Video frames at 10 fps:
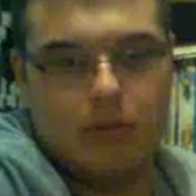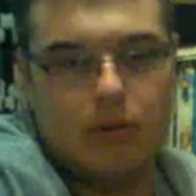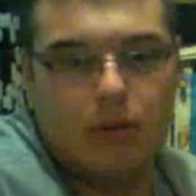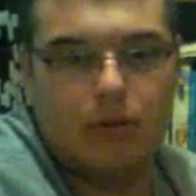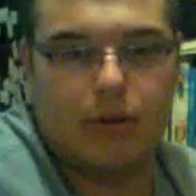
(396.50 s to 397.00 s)

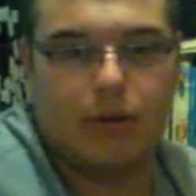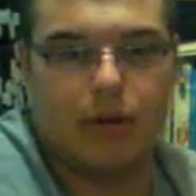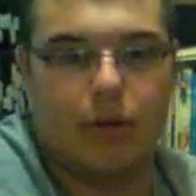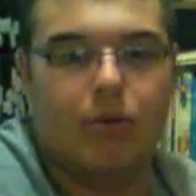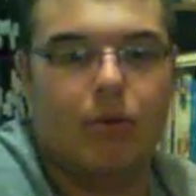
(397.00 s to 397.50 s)
they're good to
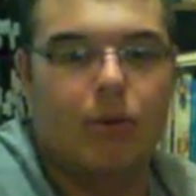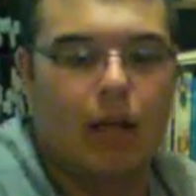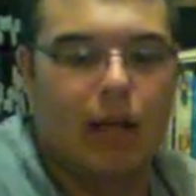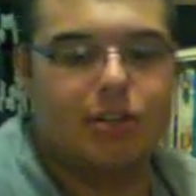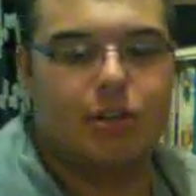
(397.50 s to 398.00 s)
go.
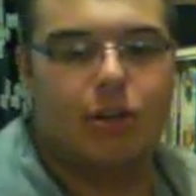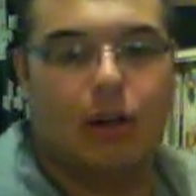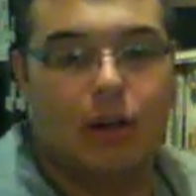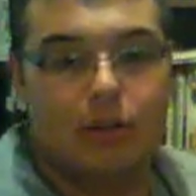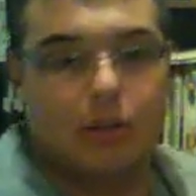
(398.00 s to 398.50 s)
That's
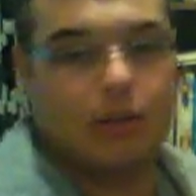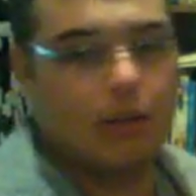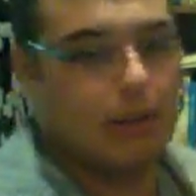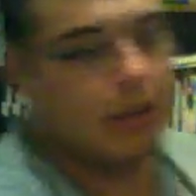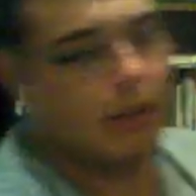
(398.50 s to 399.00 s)
another good thing
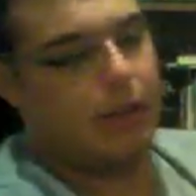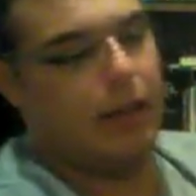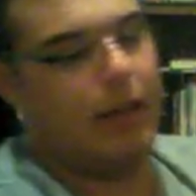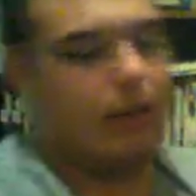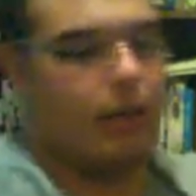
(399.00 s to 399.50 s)
that
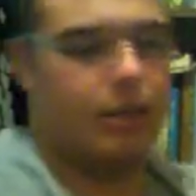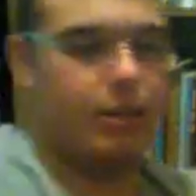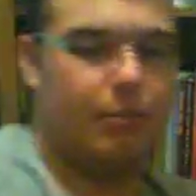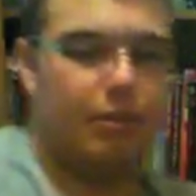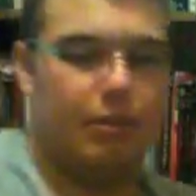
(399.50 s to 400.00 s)
A&K
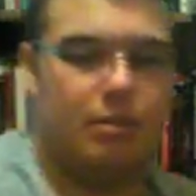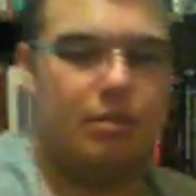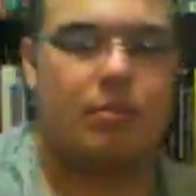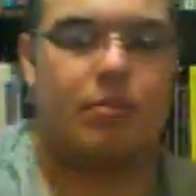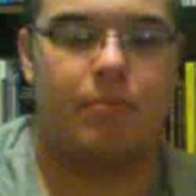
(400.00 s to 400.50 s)
did with this
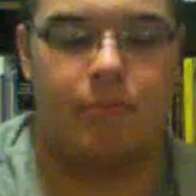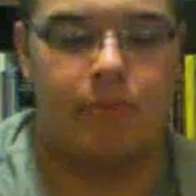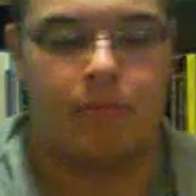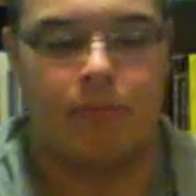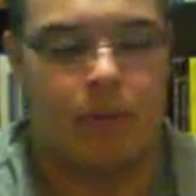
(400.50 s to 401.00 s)

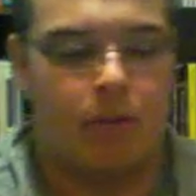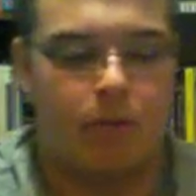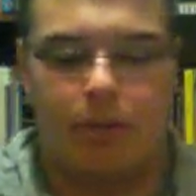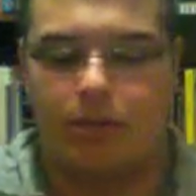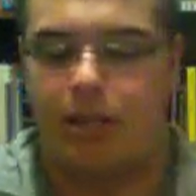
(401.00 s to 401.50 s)

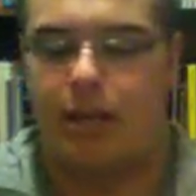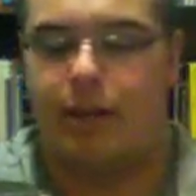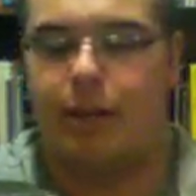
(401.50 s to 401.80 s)
was that